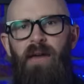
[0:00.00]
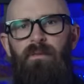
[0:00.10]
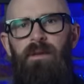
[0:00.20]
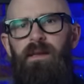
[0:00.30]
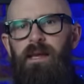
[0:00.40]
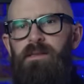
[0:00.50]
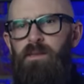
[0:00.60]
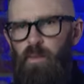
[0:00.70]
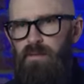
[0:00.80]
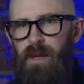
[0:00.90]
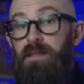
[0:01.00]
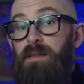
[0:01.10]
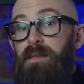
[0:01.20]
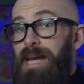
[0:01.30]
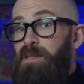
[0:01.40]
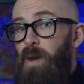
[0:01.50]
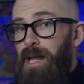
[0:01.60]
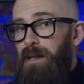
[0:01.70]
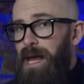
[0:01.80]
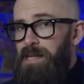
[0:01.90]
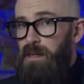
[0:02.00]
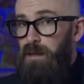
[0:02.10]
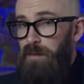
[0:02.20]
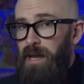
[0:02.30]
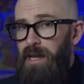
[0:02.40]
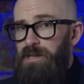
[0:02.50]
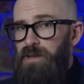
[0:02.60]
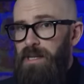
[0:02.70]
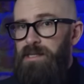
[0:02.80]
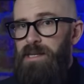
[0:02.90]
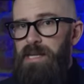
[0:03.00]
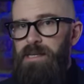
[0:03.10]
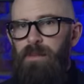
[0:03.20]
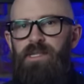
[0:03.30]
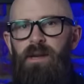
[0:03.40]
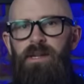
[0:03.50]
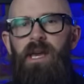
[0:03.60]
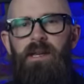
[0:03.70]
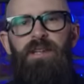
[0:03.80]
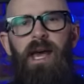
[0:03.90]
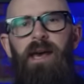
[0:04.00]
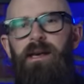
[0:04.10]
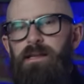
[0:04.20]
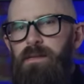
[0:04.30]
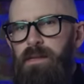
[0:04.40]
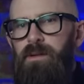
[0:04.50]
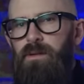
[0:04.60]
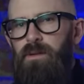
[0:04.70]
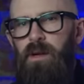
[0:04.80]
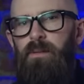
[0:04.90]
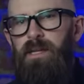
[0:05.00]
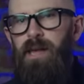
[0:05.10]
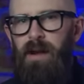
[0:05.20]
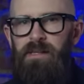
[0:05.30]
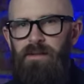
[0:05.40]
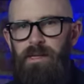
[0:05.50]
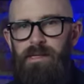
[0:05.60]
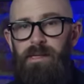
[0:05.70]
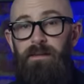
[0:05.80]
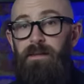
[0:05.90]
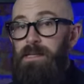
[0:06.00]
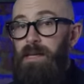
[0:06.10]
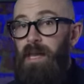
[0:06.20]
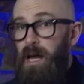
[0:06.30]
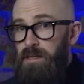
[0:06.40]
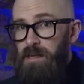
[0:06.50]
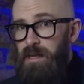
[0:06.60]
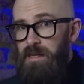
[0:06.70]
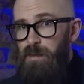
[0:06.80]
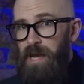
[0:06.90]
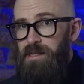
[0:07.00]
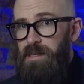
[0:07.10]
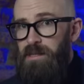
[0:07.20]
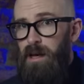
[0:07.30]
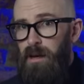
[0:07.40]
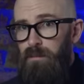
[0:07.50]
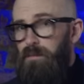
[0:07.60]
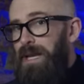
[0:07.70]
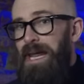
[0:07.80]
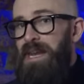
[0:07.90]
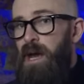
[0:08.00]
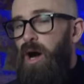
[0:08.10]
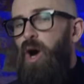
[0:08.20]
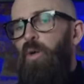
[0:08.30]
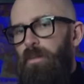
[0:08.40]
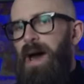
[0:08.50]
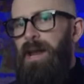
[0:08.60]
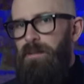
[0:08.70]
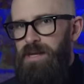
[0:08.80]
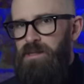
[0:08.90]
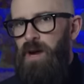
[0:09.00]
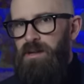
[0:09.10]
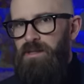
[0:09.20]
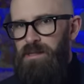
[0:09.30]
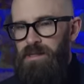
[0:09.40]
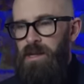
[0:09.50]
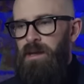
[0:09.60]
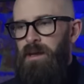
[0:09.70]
Everything else we've mentioned, as well as the final entry in today's episode, share a single common characteristic that is largely expected of millennia-old man-made structures.